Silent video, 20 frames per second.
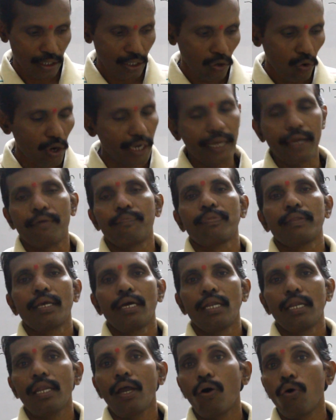Okay.
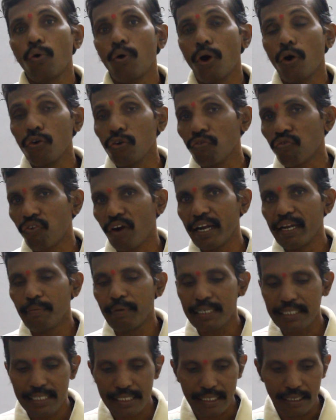Now, how to find
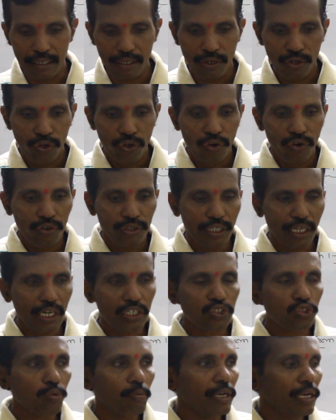means there are
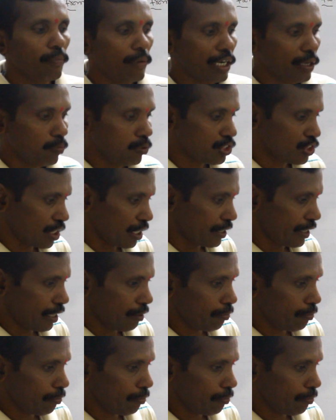so many multiples are there,